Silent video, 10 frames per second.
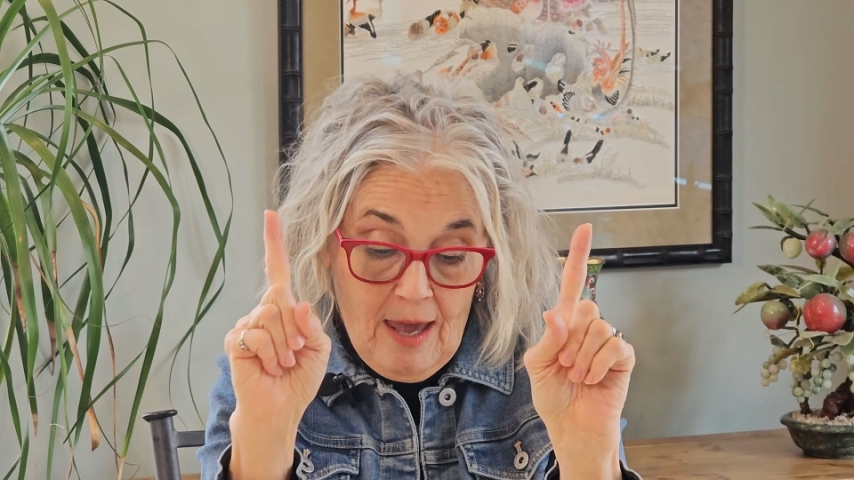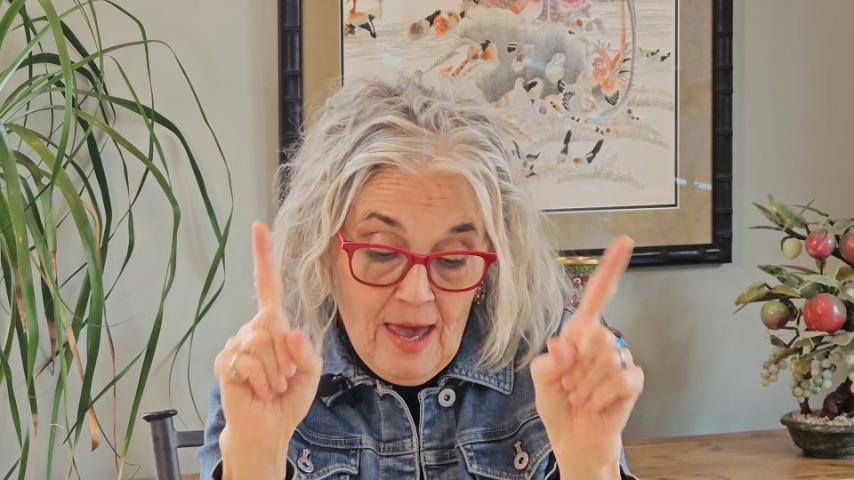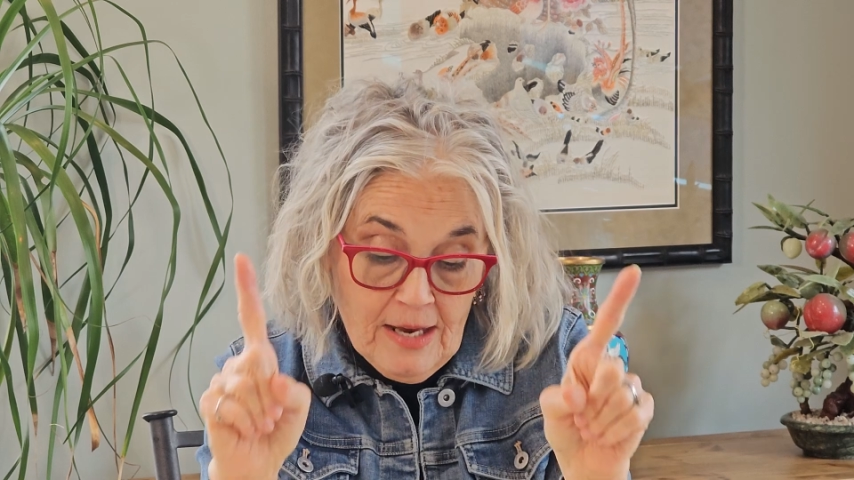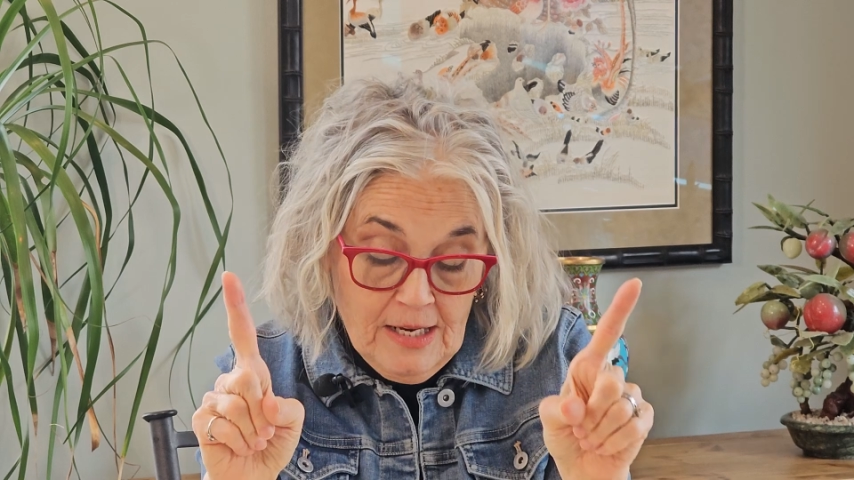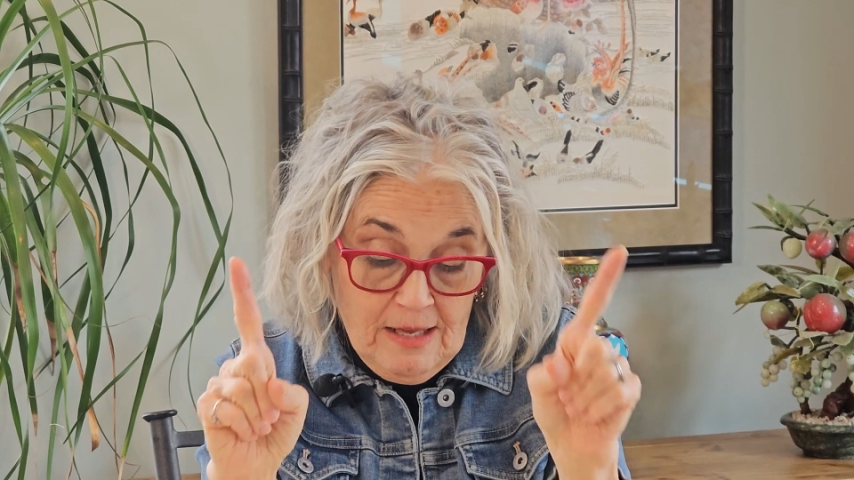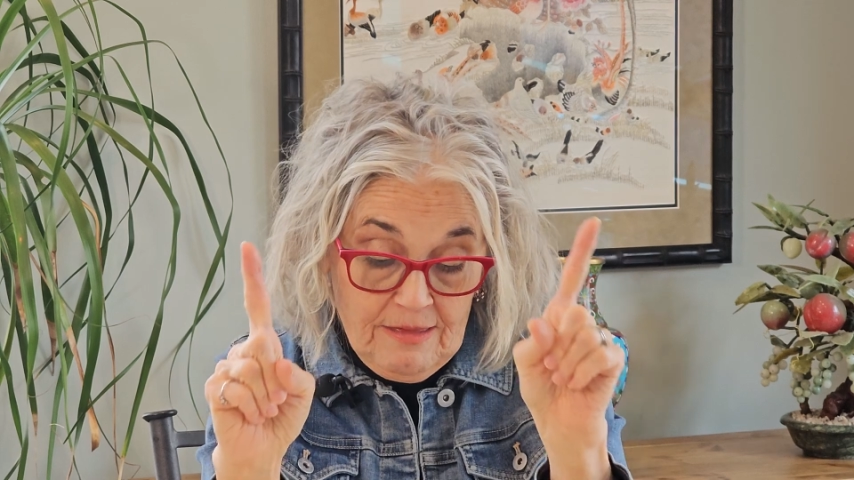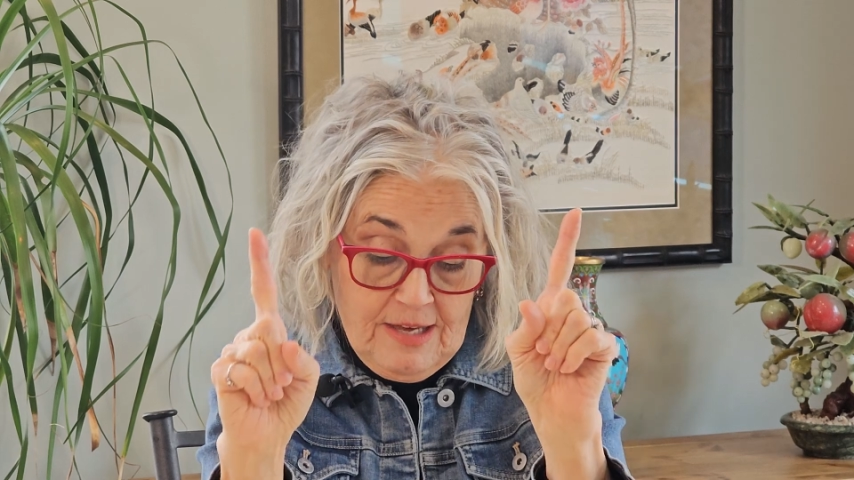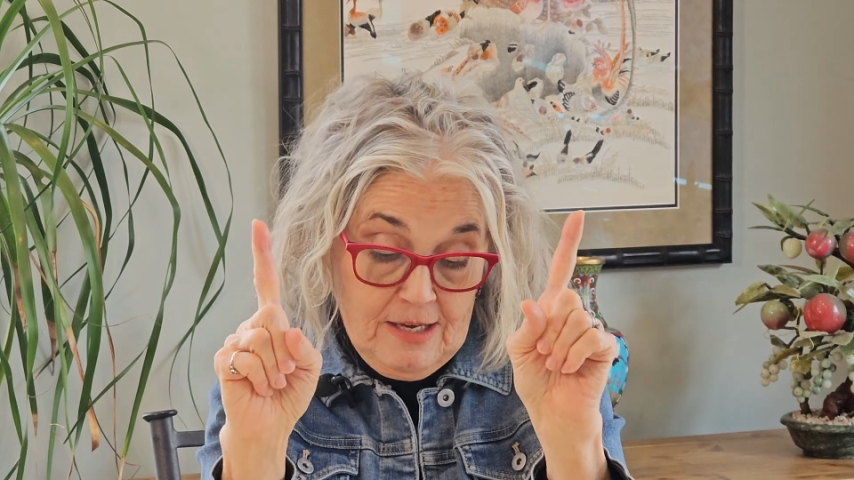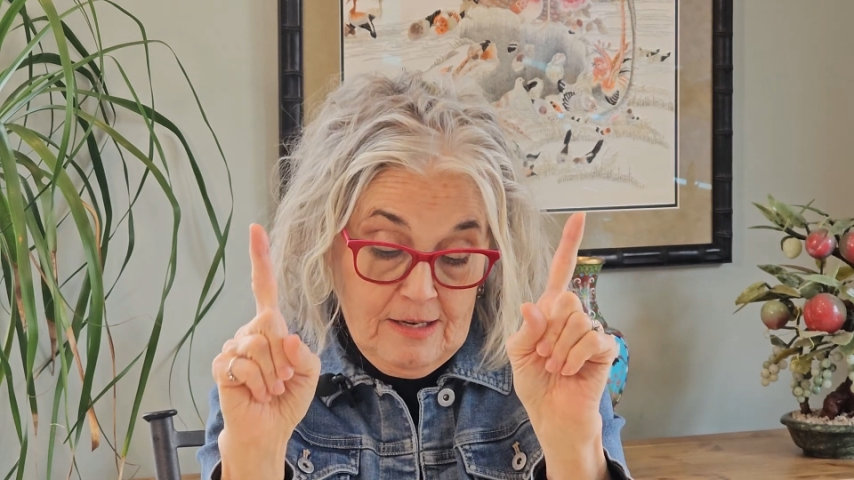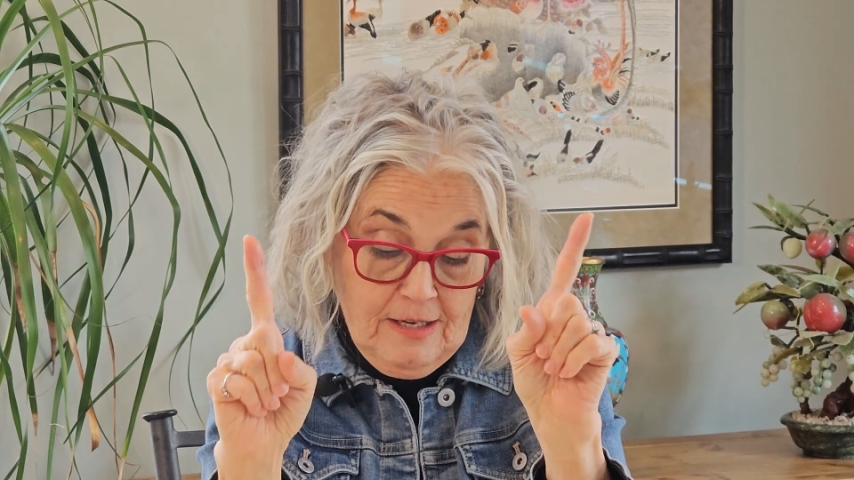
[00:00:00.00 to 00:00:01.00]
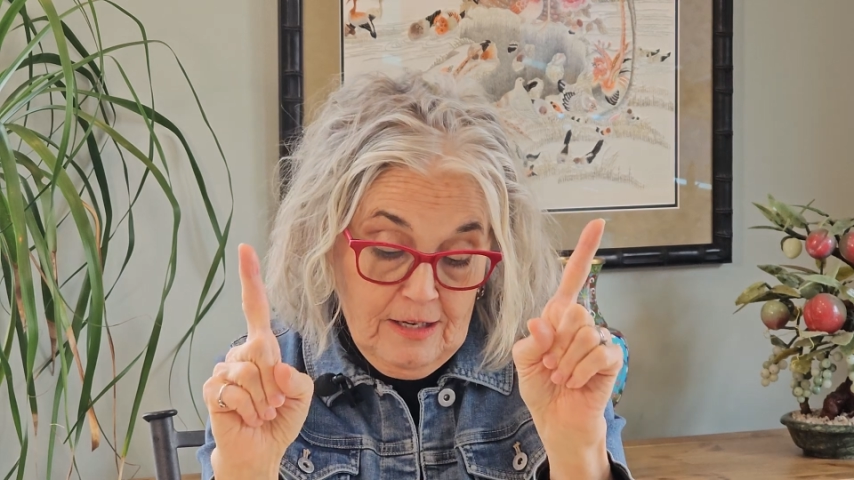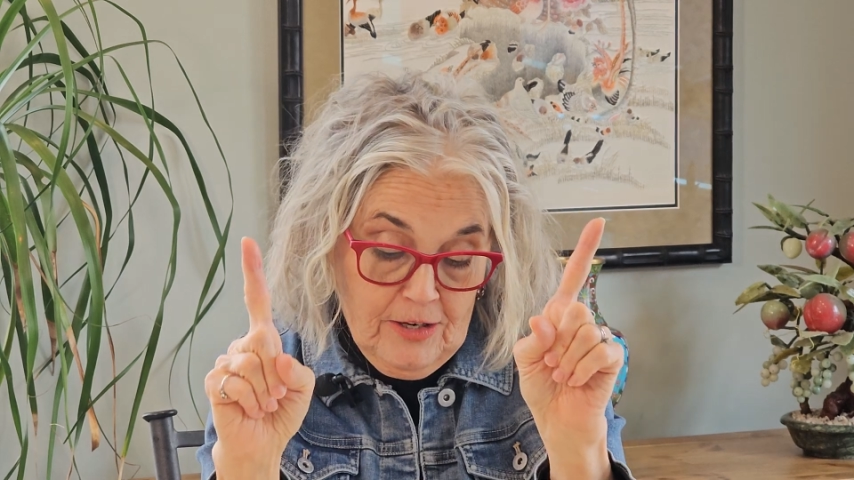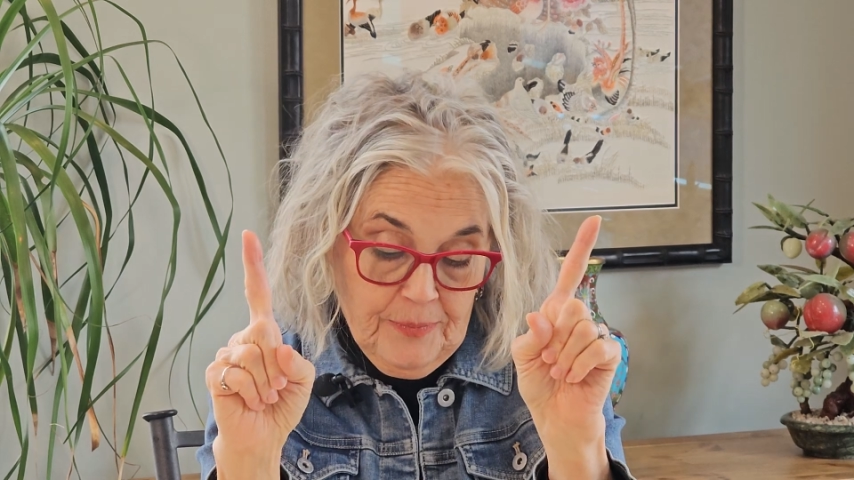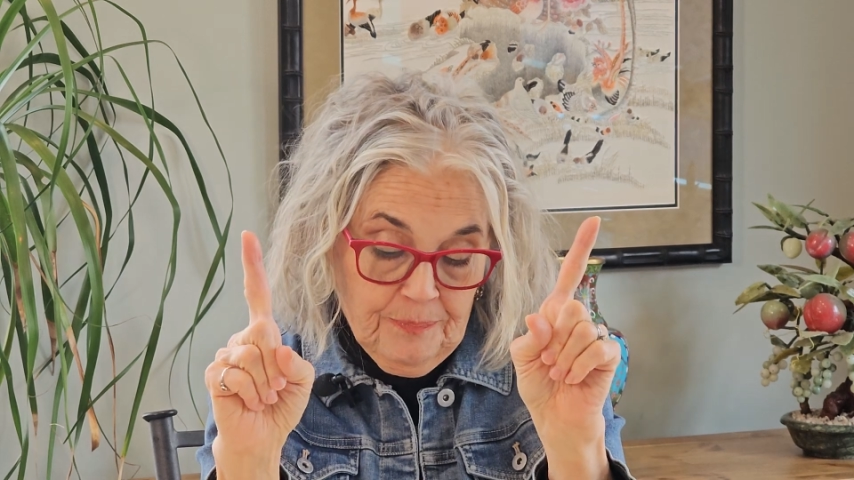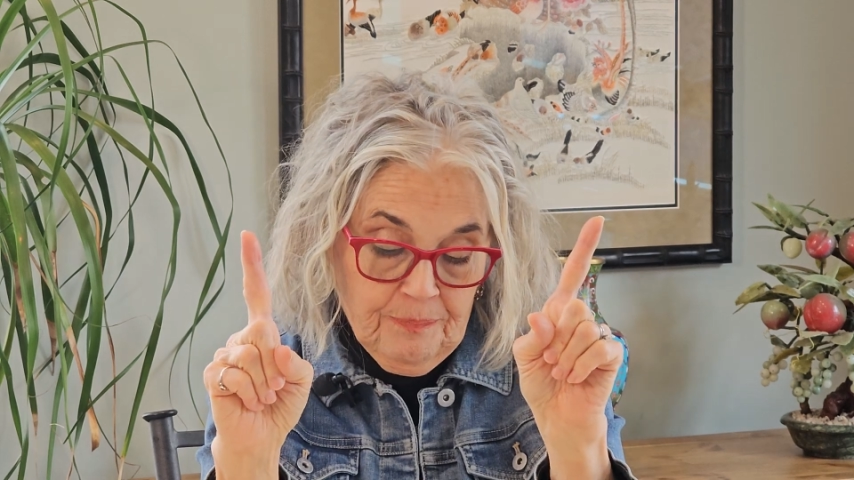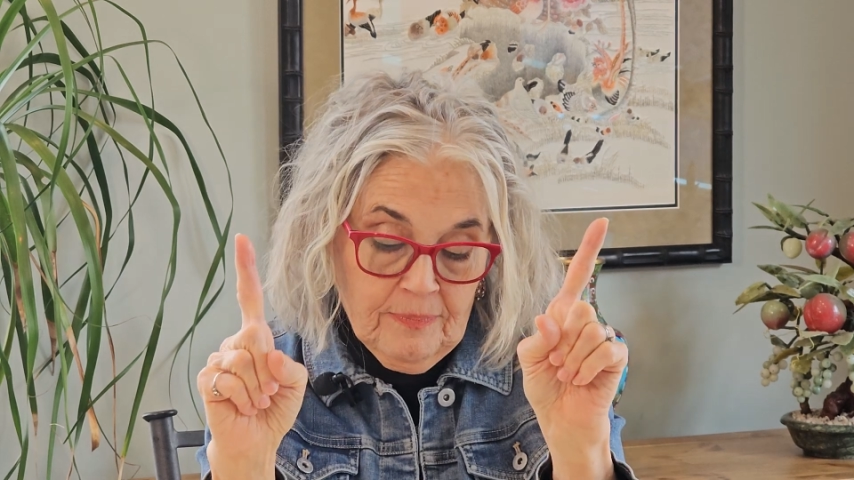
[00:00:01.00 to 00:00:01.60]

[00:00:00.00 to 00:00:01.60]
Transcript: anything here.